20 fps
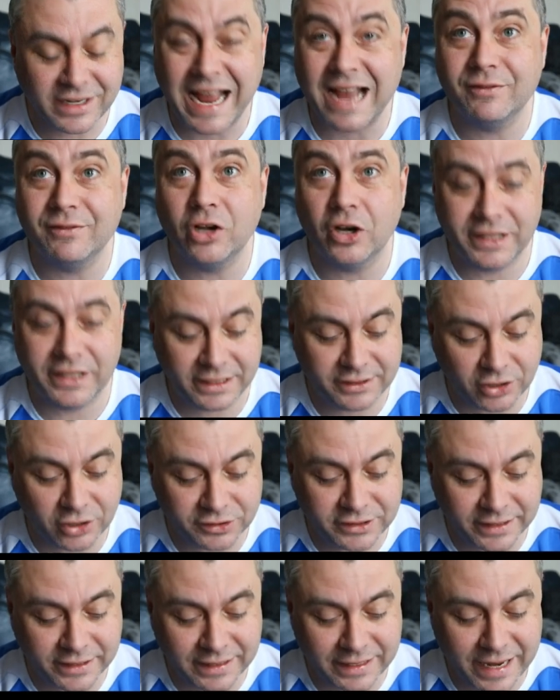I haven't got an
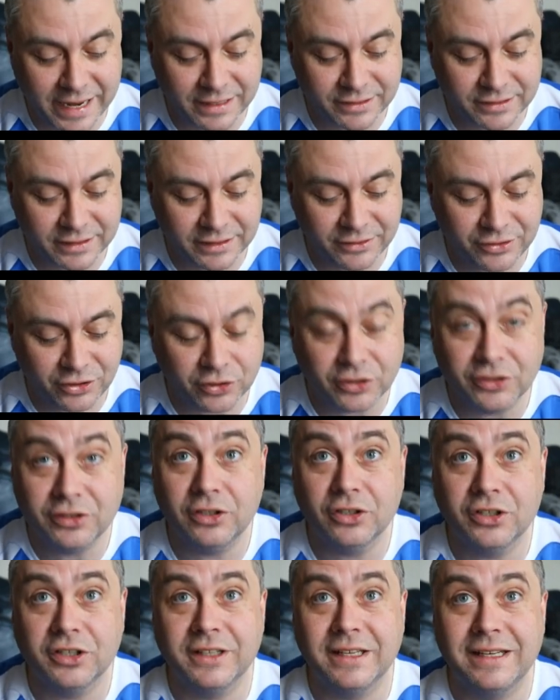exotic yet is you can
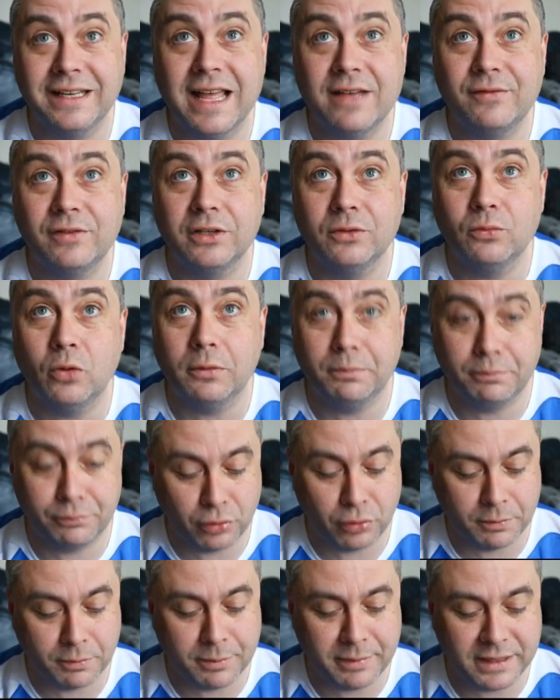look at the level and what
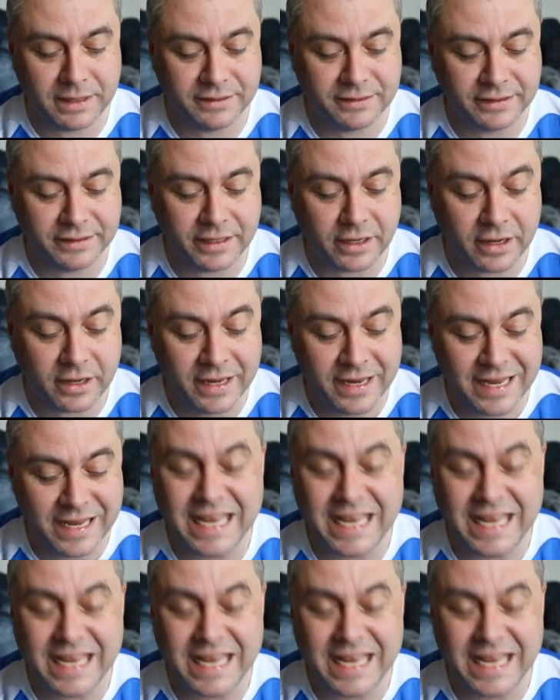probability they are.